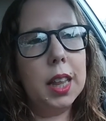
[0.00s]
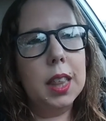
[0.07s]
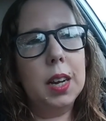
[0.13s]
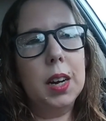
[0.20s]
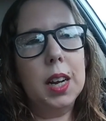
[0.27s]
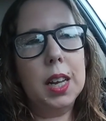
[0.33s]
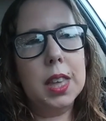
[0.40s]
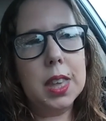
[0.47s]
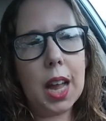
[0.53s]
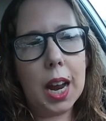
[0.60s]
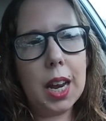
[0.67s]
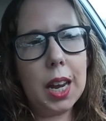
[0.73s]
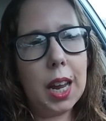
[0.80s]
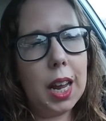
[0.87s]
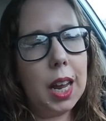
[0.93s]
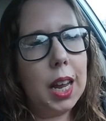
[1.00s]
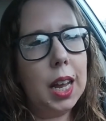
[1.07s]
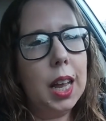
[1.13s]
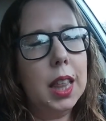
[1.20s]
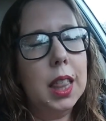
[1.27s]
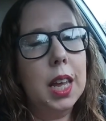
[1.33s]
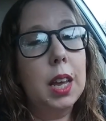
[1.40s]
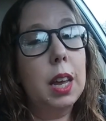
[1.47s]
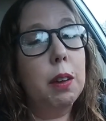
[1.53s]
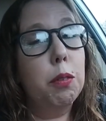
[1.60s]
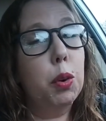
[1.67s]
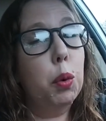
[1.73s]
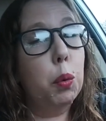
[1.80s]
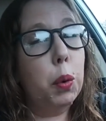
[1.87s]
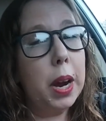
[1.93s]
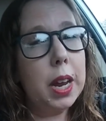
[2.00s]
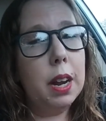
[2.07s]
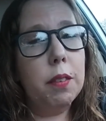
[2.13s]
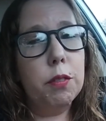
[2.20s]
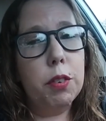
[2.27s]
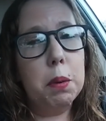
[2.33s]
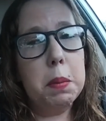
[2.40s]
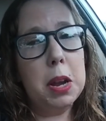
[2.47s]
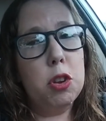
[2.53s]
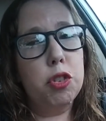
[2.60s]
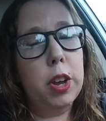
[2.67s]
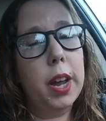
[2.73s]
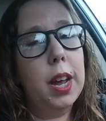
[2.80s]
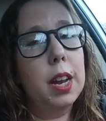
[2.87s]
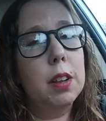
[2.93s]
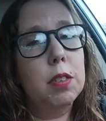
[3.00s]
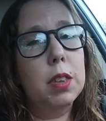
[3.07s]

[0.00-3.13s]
they're exciting, they give great information,